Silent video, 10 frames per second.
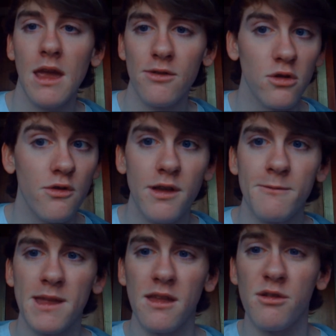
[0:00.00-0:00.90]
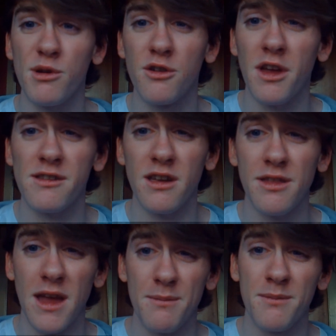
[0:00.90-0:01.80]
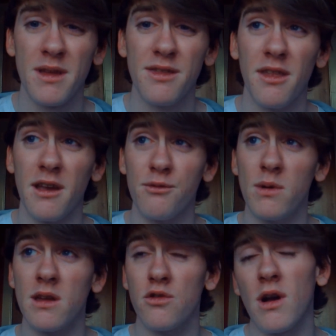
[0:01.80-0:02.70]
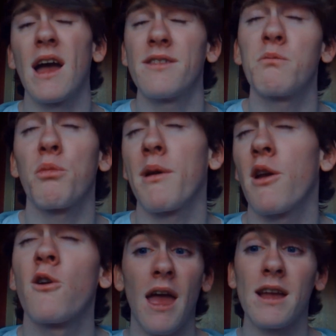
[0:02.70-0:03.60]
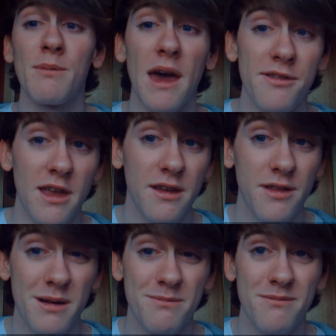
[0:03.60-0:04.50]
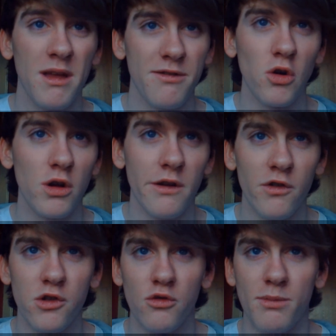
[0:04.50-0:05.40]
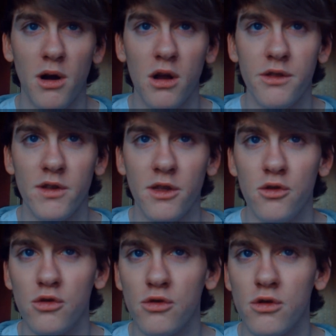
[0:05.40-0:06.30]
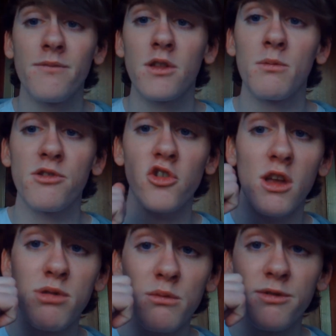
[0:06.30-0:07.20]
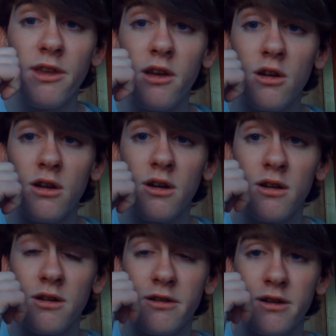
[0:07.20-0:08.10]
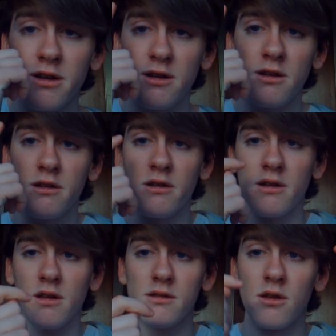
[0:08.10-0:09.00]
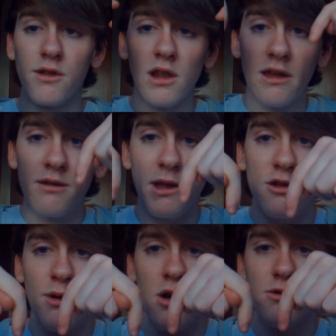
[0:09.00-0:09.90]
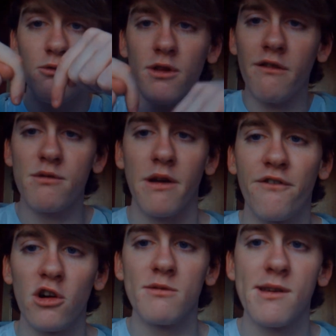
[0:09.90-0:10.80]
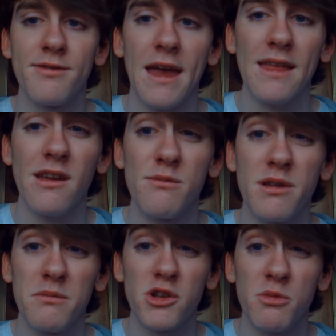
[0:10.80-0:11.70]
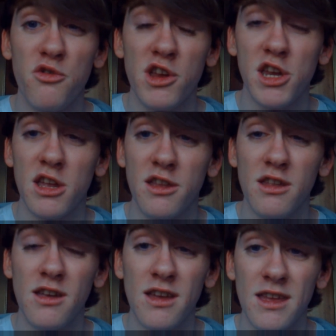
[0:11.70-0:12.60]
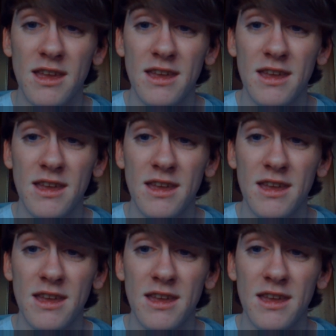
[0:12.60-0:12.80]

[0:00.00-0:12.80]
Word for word: Yeah, the only reason I went in is because I had an exam the next week, so I had to prepare. I think I passed that exam. Still got the two parts of it to do though. Subscribe up there. There's a link to my Twitter down there if you want to follow me on that, that'd be much appreciated.